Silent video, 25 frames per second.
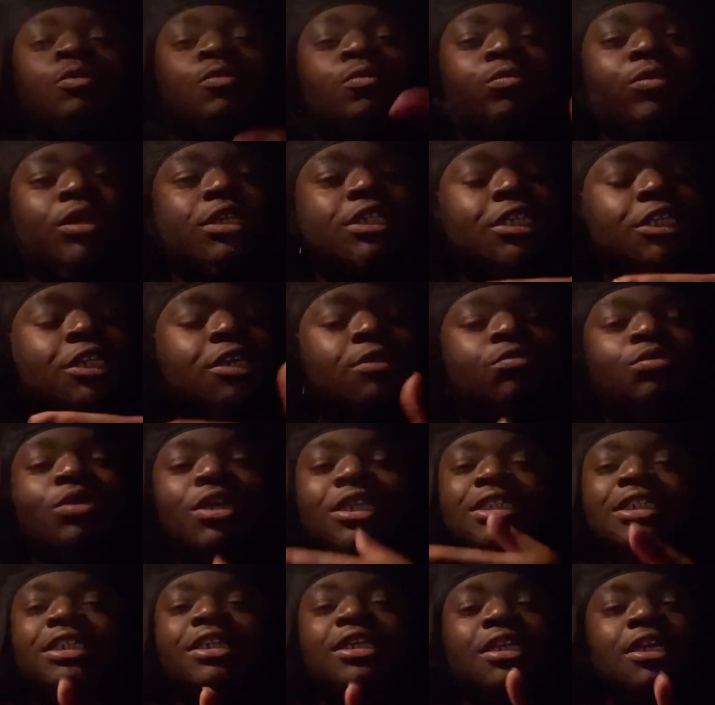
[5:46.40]
We see them. we
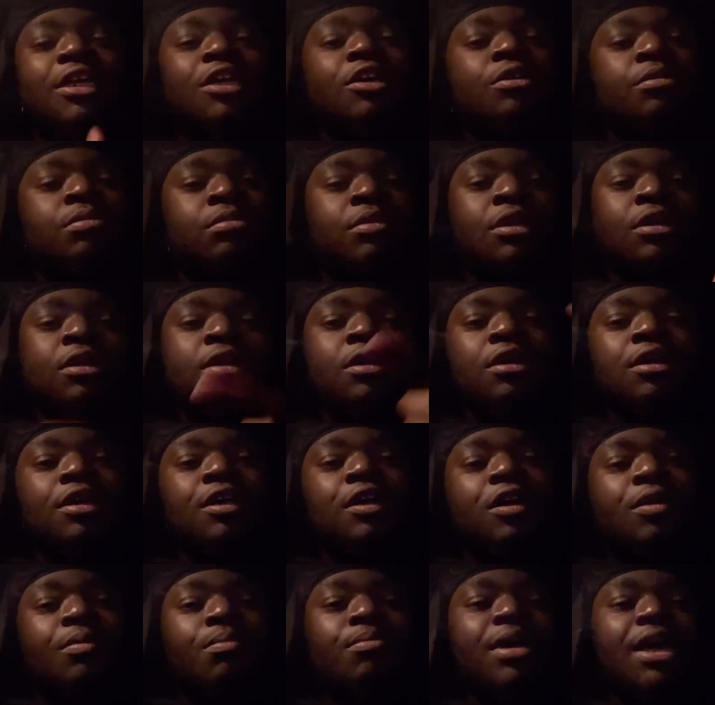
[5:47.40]
see them
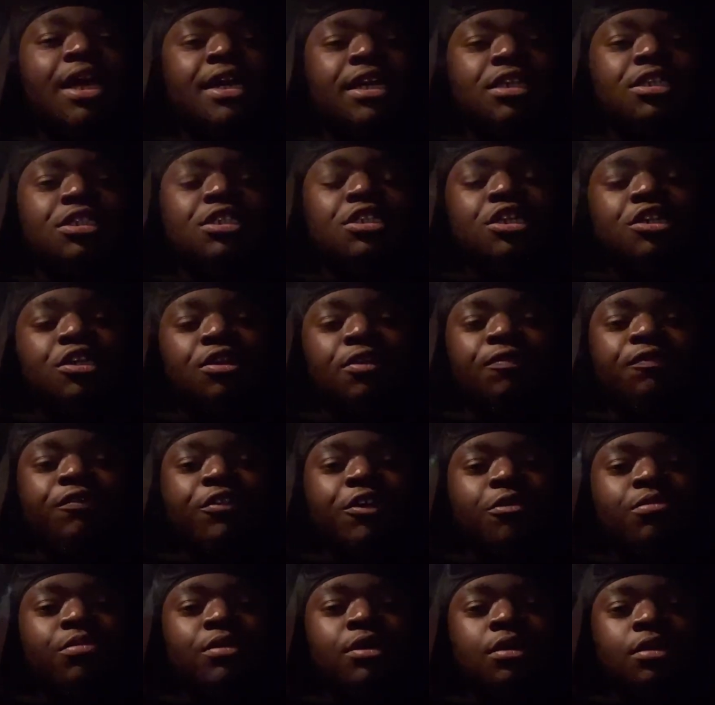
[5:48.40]
come back and shit, you
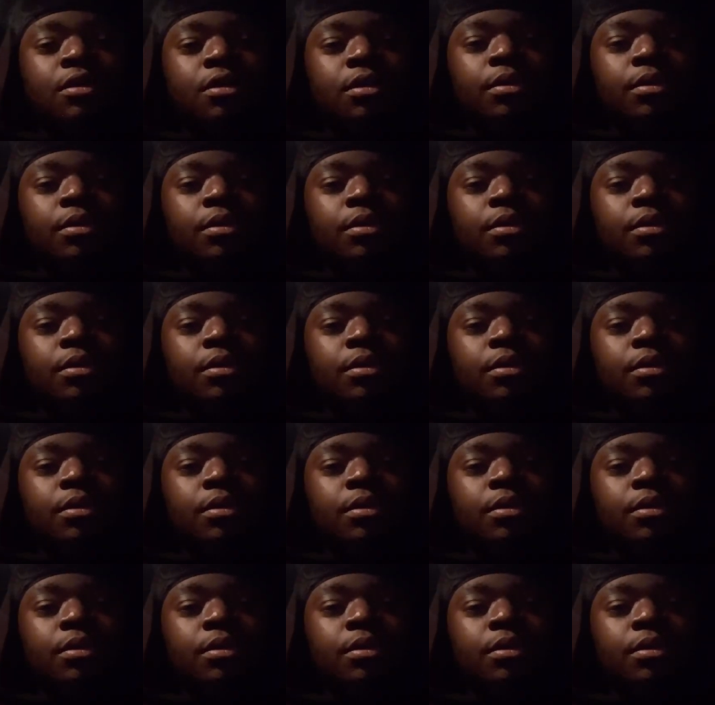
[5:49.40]
feel me?